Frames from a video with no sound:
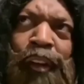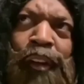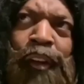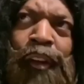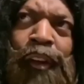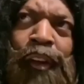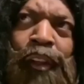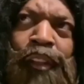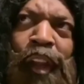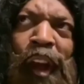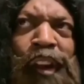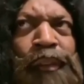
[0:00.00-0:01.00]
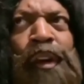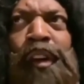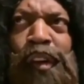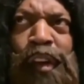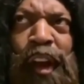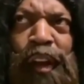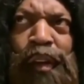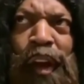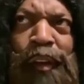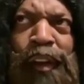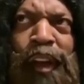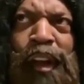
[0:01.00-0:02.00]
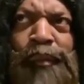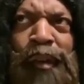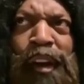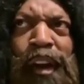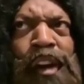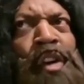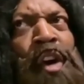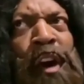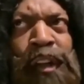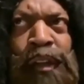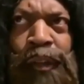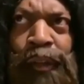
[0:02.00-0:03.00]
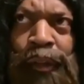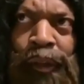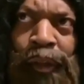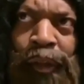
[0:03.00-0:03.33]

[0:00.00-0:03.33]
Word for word: year. Would have spent a year in a prison if them convict